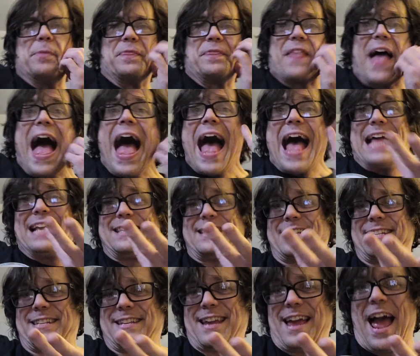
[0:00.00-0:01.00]

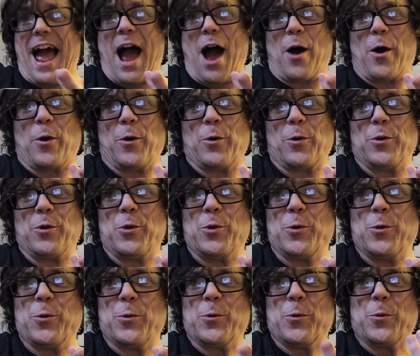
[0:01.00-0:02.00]
that's how
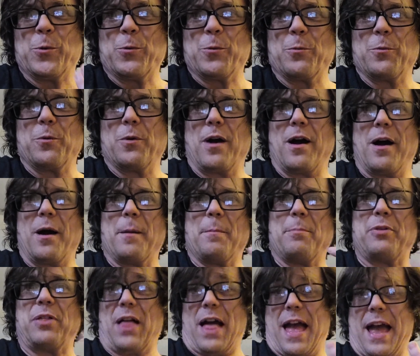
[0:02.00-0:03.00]
you
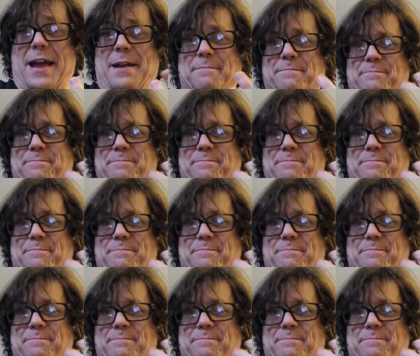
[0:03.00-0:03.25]
play.